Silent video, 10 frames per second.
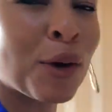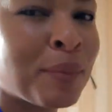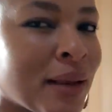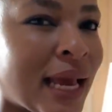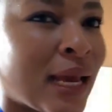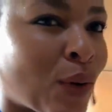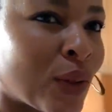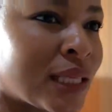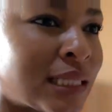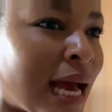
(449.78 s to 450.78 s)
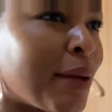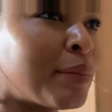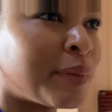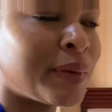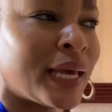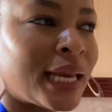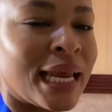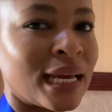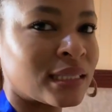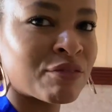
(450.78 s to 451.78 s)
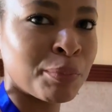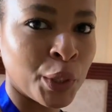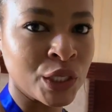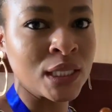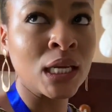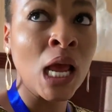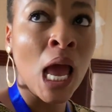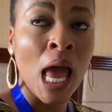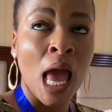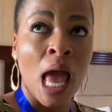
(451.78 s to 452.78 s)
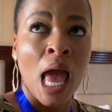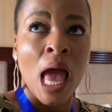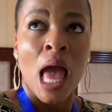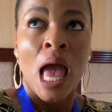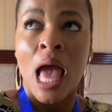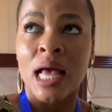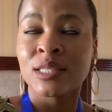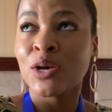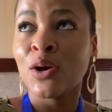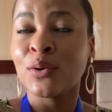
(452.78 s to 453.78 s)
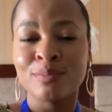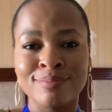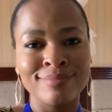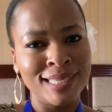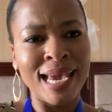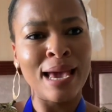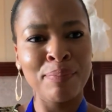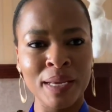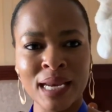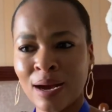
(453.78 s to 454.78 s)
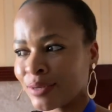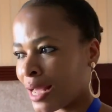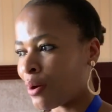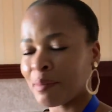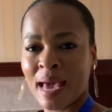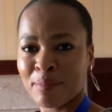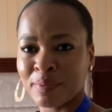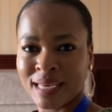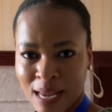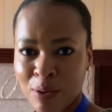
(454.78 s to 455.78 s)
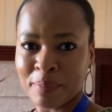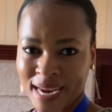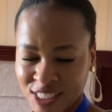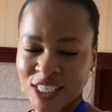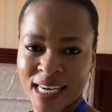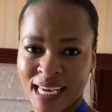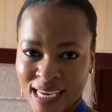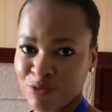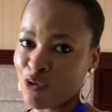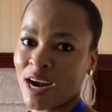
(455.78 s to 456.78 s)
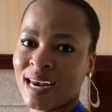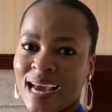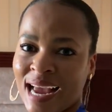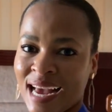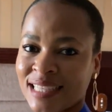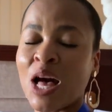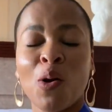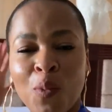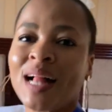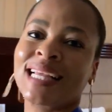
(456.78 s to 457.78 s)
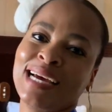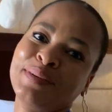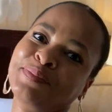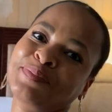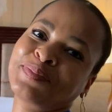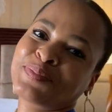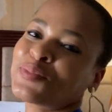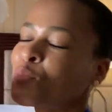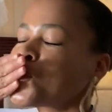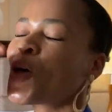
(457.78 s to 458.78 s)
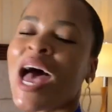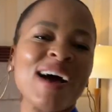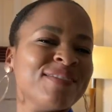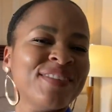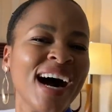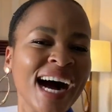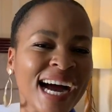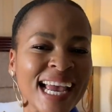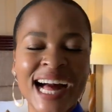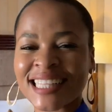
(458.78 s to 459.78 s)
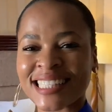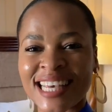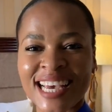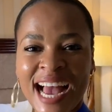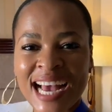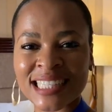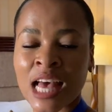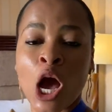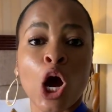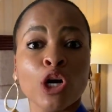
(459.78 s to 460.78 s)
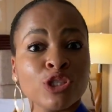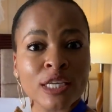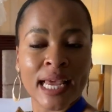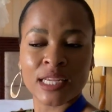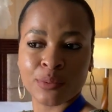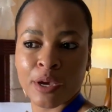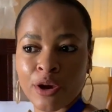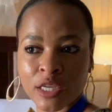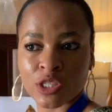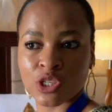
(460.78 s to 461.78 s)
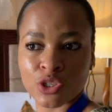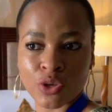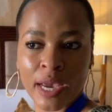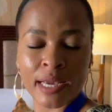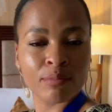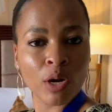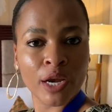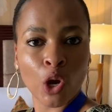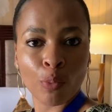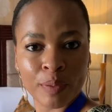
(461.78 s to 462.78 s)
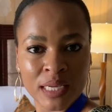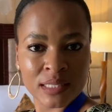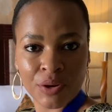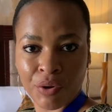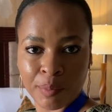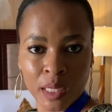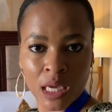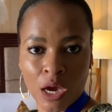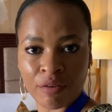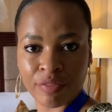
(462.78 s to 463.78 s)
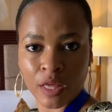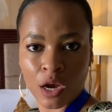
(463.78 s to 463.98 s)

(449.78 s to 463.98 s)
complain all the time and be a negative person. And so they're happy now. Now I'm happy. Now I'm actually in Rwanda, guys. Welcome. Bye. I'll see you guys. Oh, tonight we're going to an opening ceremony of the